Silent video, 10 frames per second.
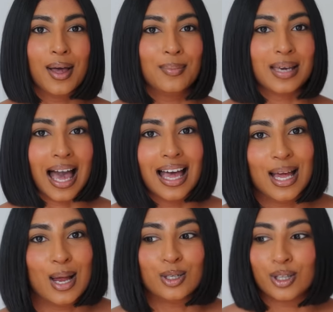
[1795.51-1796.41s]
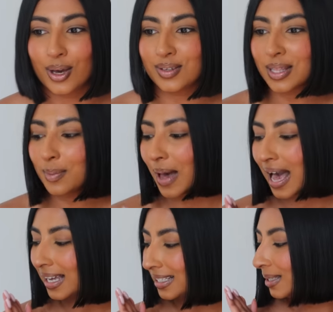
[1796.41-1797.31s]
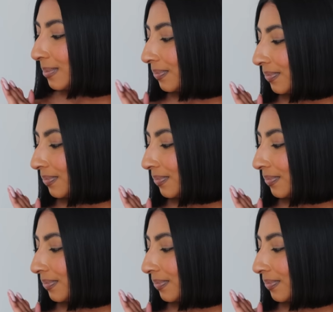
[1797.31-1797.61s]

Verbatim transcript: But yeah, so those are the bags